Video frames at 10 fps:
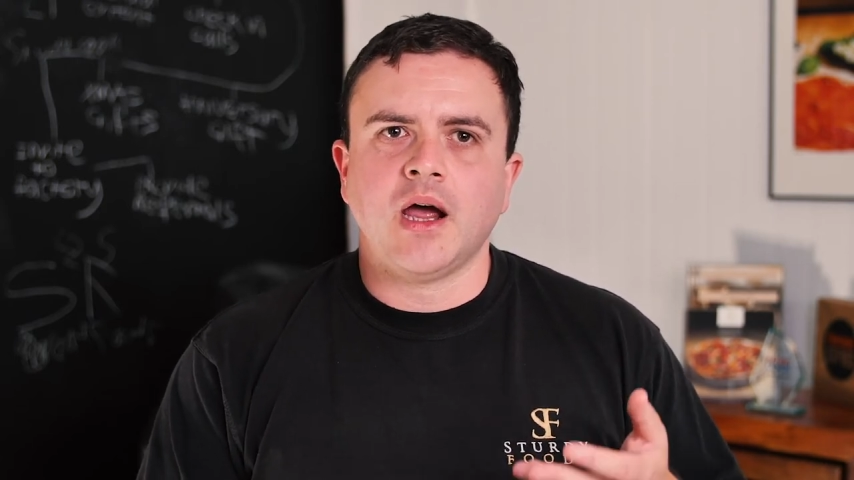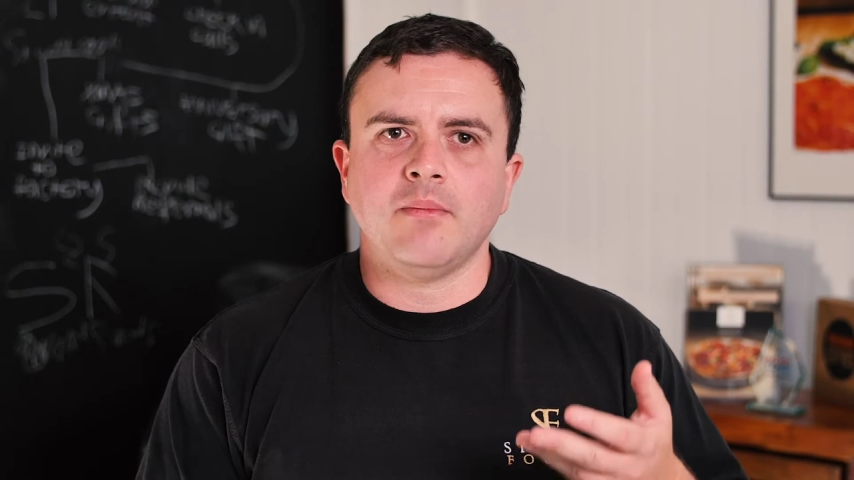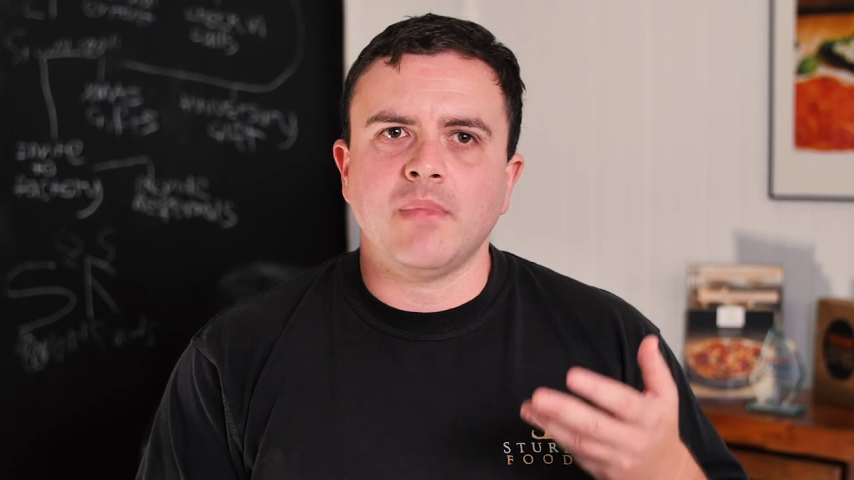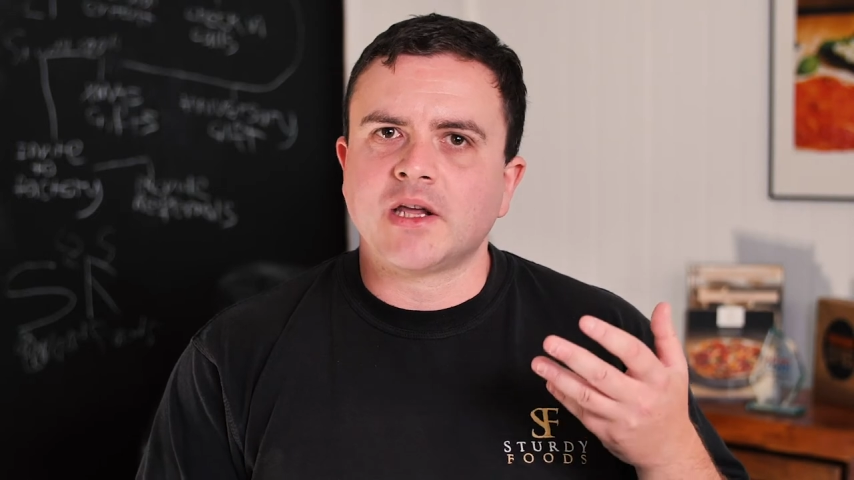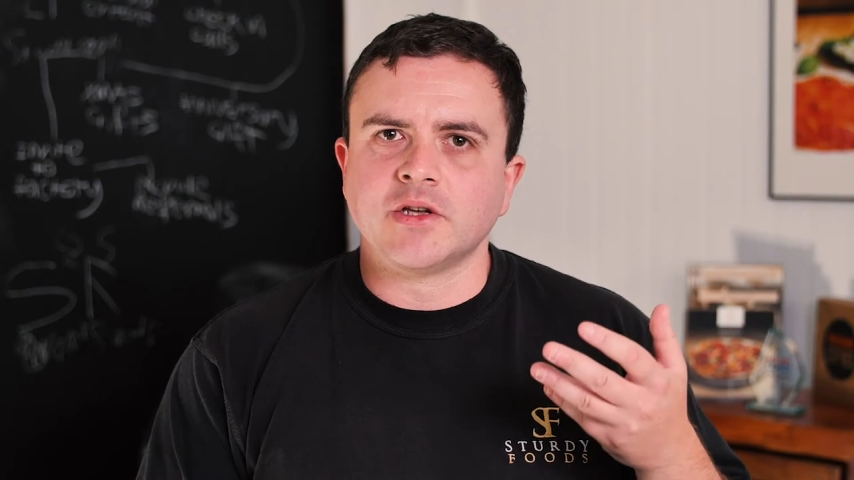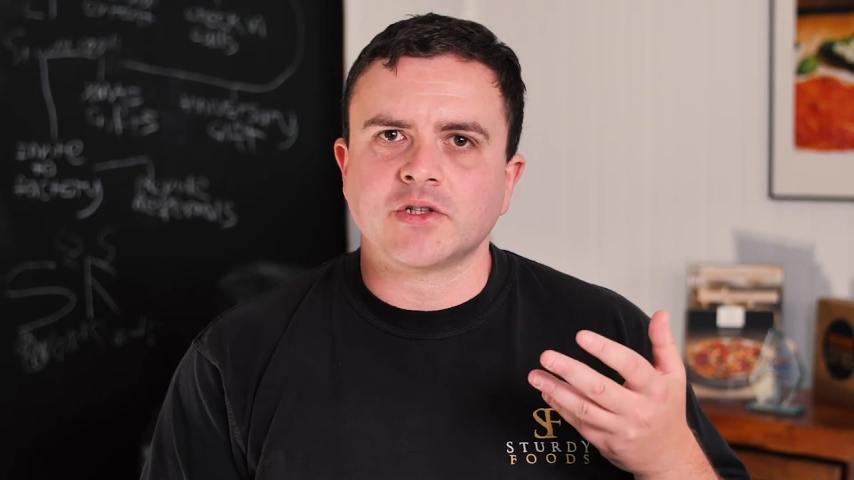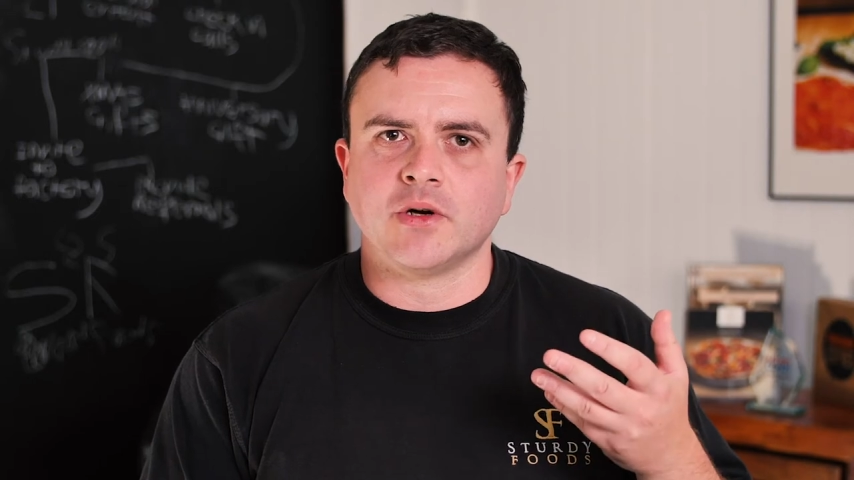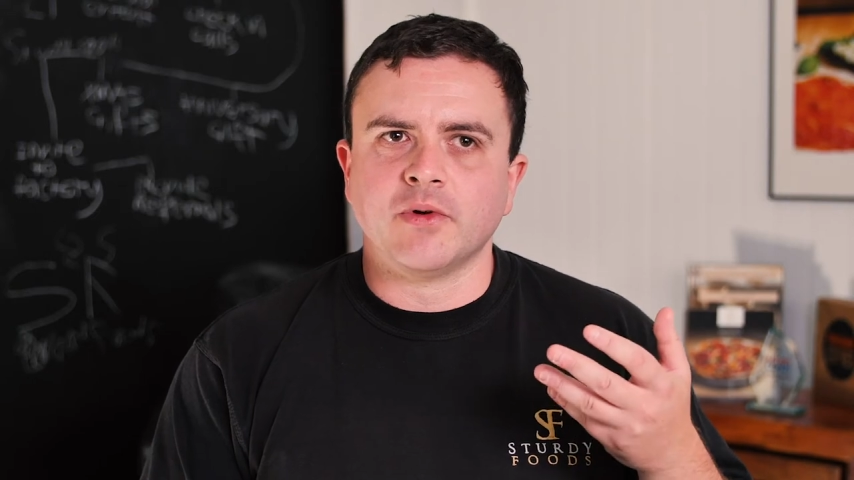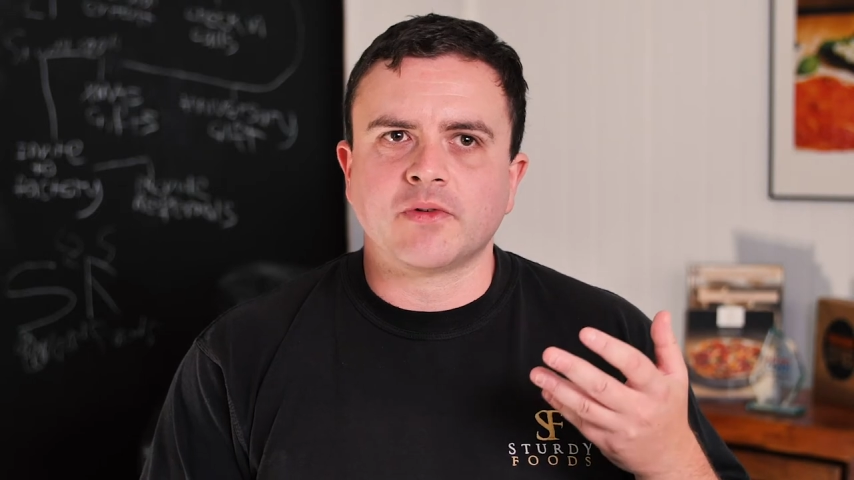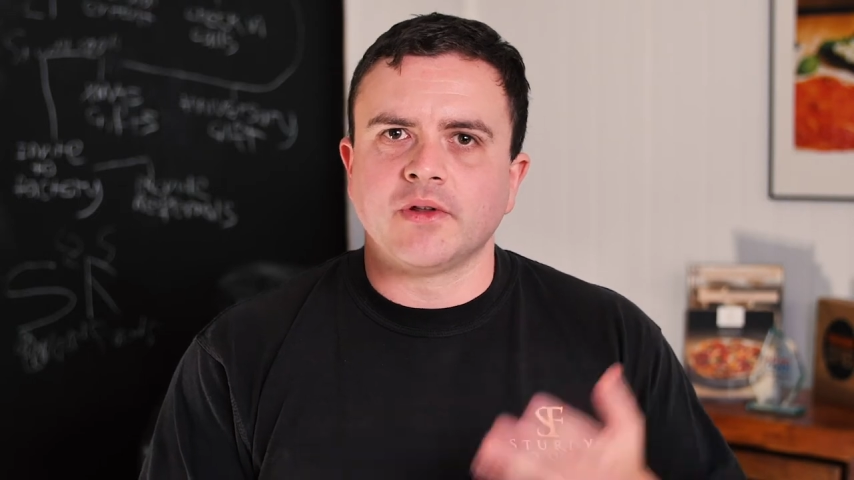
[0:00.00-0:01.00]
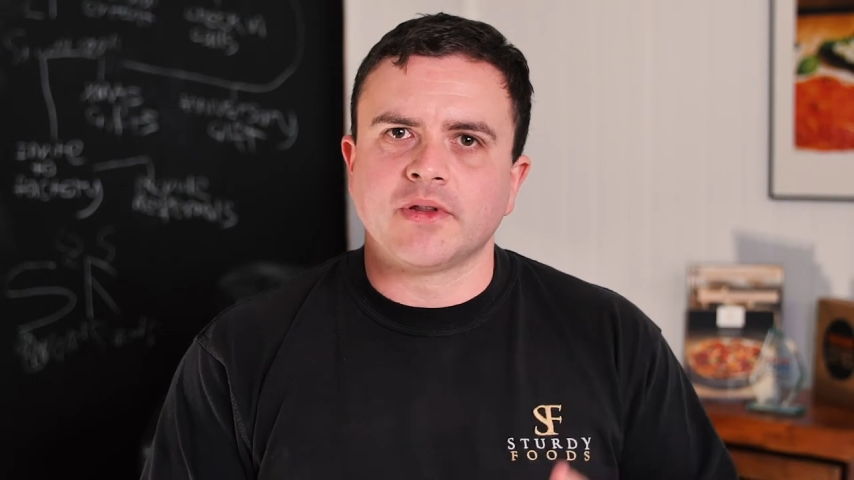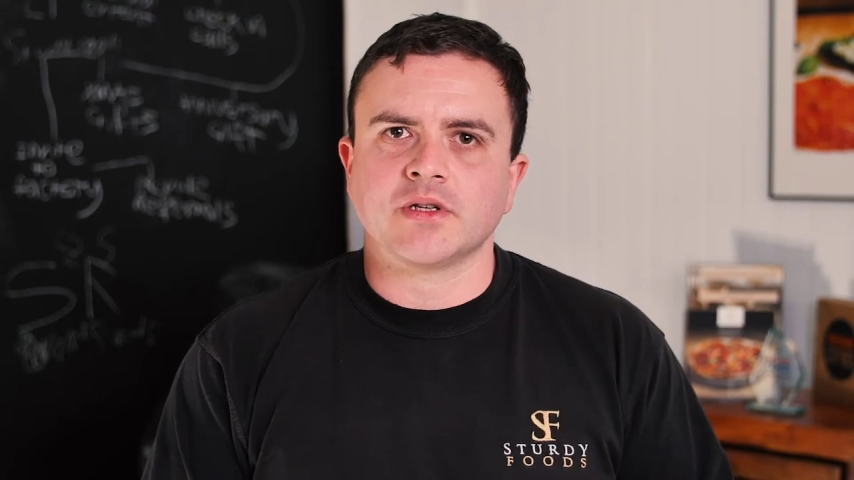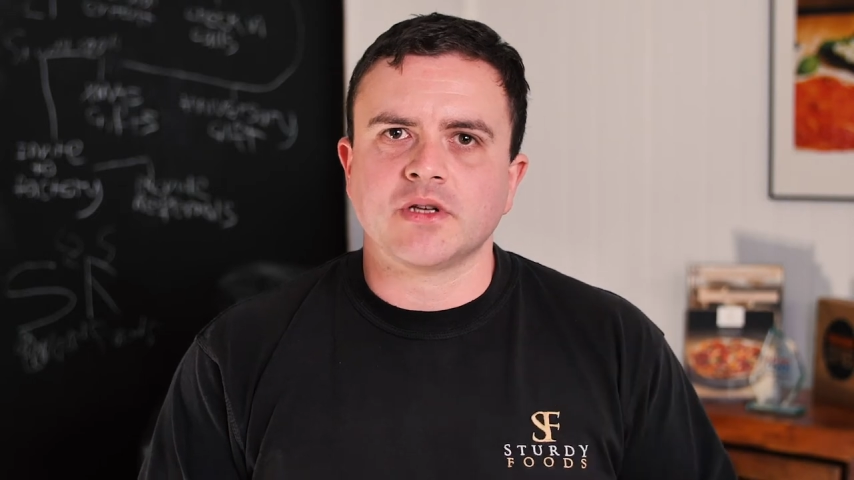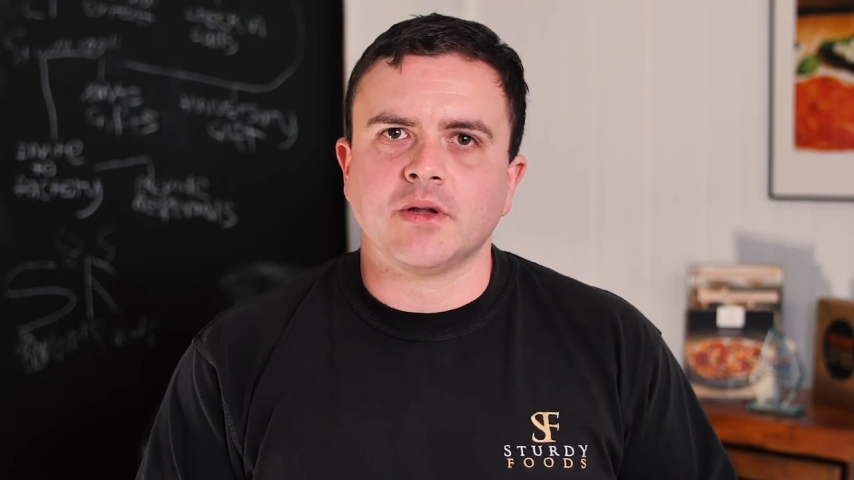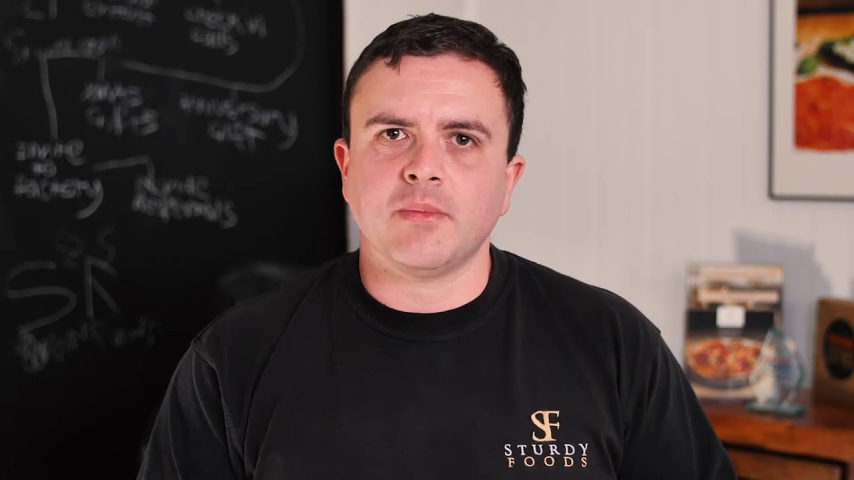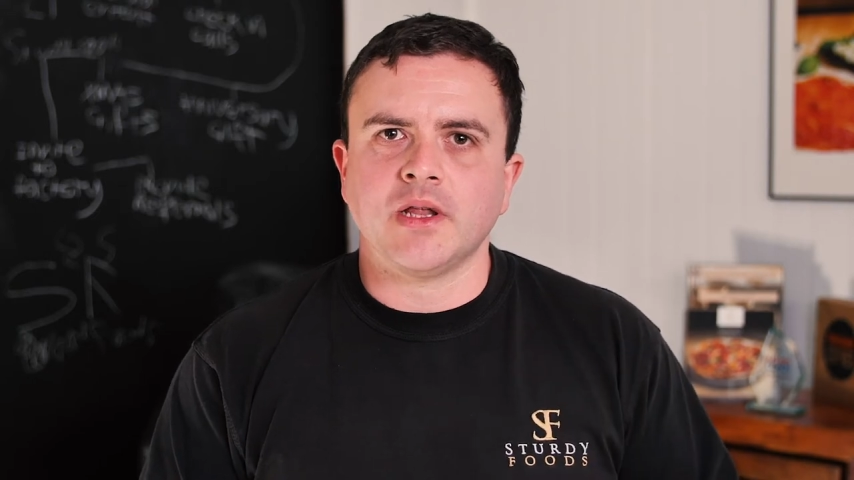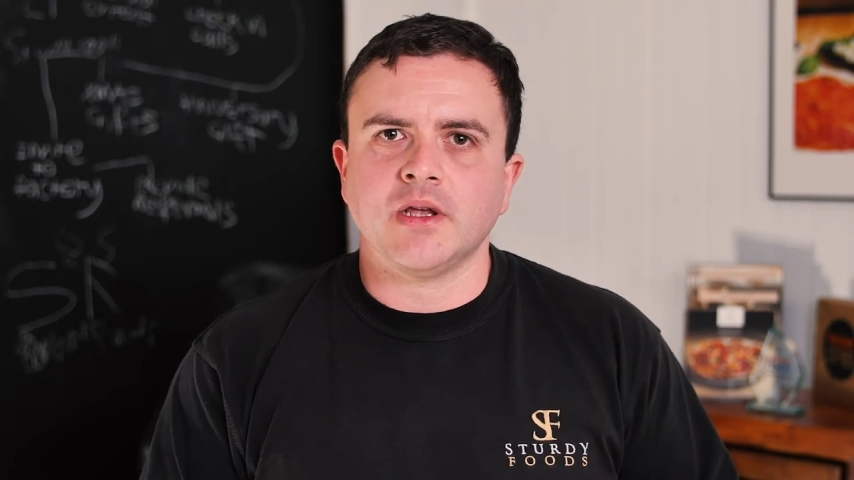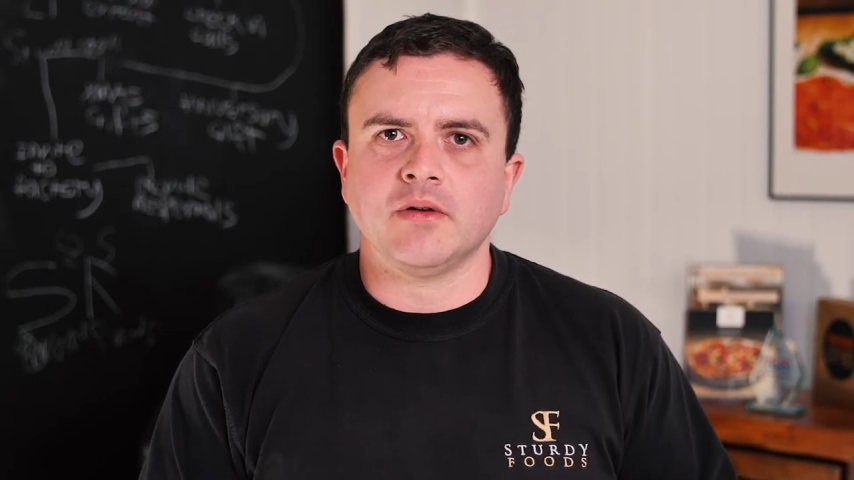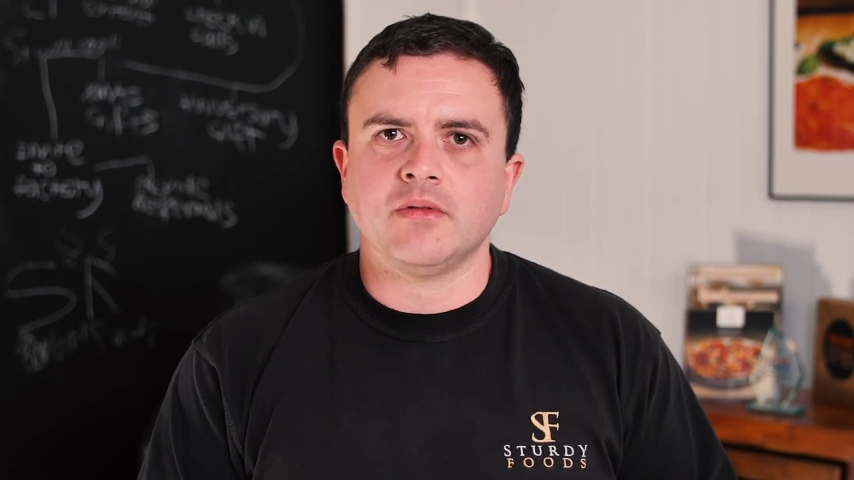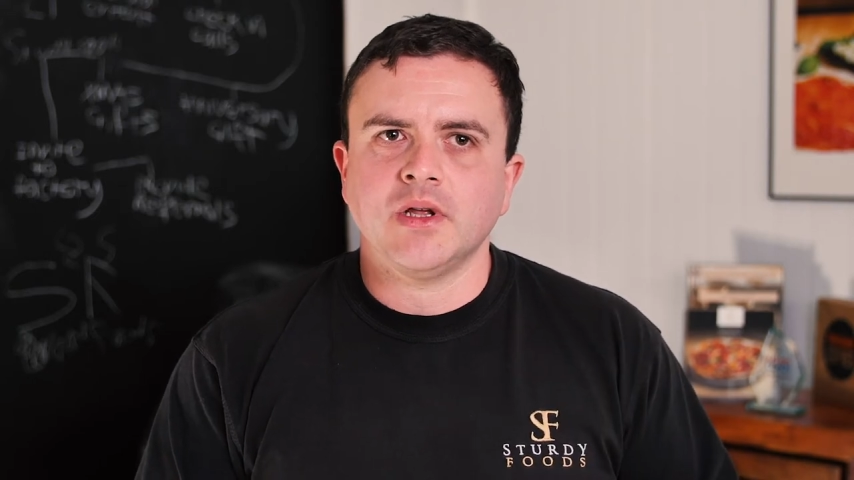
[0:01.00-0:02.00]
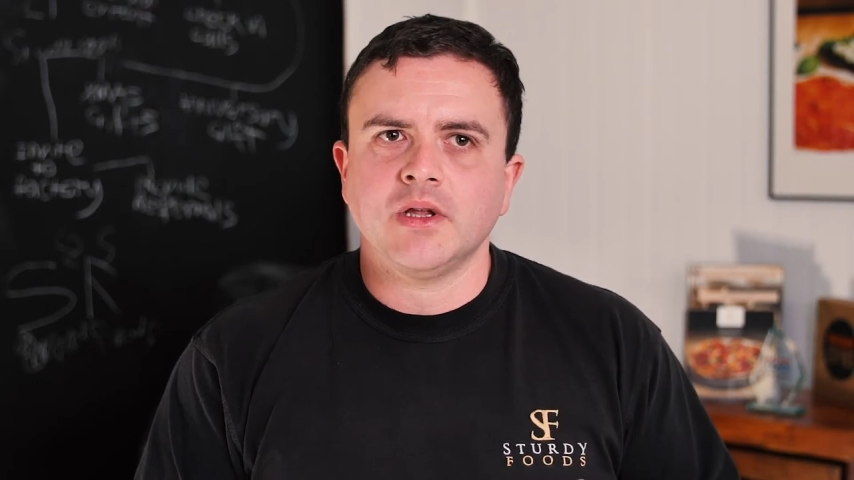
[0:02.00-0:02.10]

making sure we've got things on the menu